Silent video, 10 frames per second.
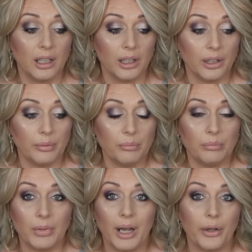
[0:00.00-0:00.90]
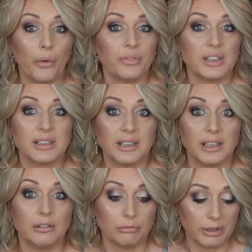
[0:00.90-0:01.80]
I
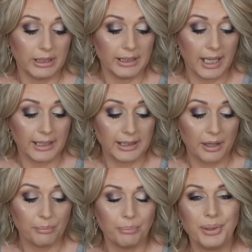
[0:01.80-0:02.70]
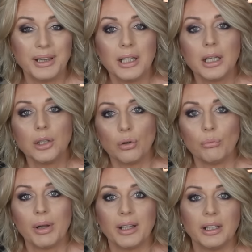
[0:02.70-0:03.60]
obviously really like them, but they are
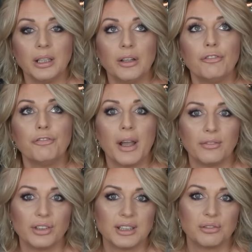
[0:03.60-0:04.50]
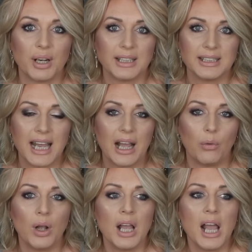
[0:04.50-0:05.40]
not my favorites right now